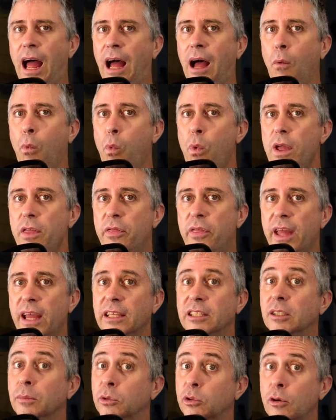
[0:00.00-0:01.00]
With their
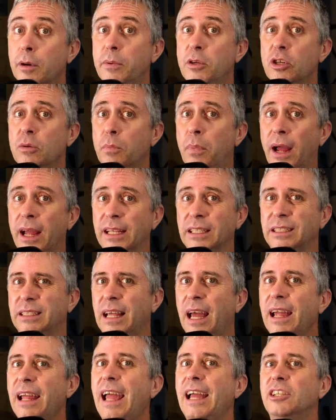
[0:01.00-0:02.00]
subscription base,
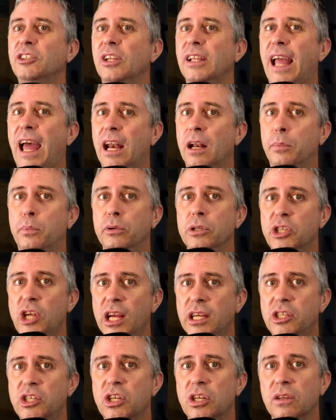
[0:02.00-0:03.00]
they actually had a
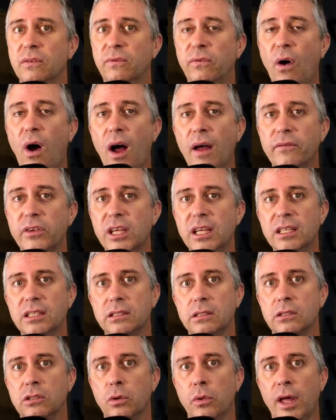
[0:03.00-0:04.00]
projection of 5 years
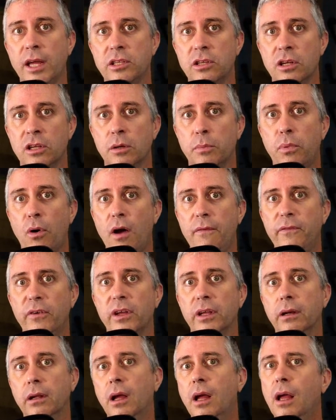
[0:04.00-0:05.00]
until they turned a
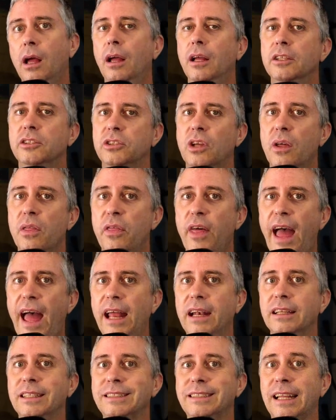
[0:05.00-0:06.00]
profit. So
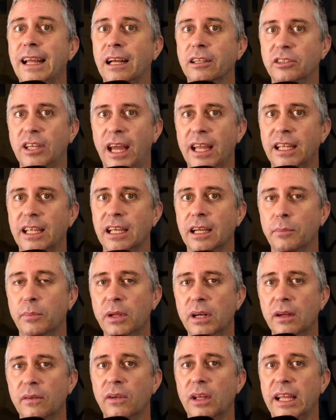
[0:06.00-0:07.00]
that is now taking a
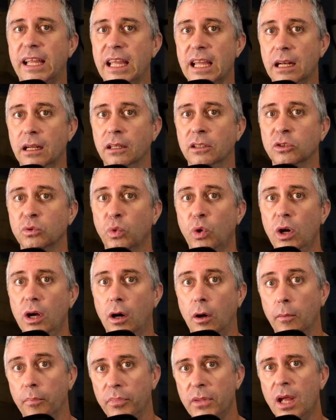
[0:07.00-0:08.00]
bit of a hit as
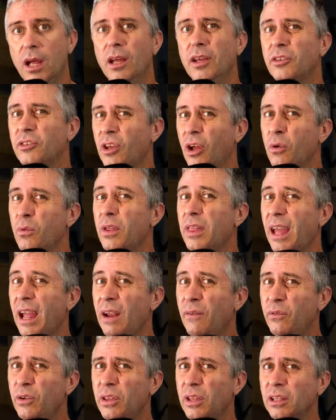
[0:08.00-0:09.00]
well. So with
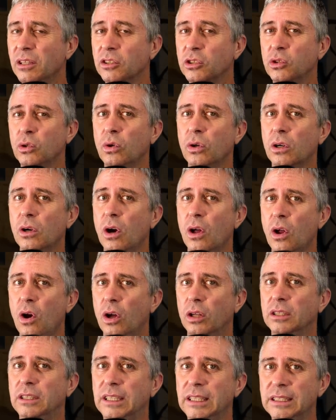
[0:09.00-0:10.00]
everything that's sort of gone
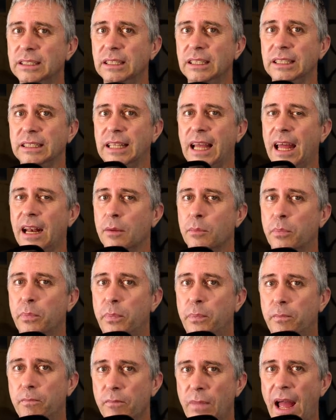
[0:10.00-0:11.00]
on, Disney's had
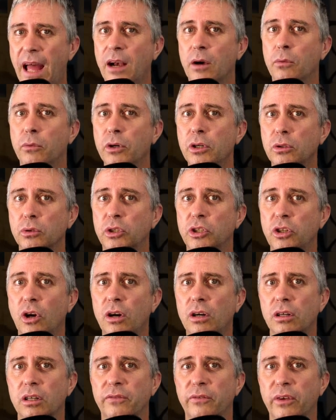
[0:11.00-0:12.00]
a real
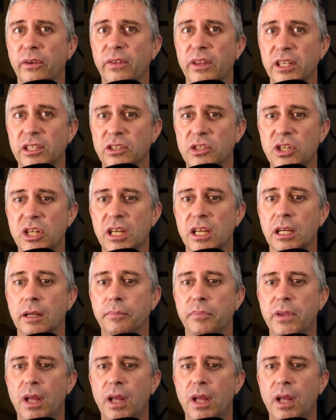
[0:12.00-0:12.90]
shocker for this year.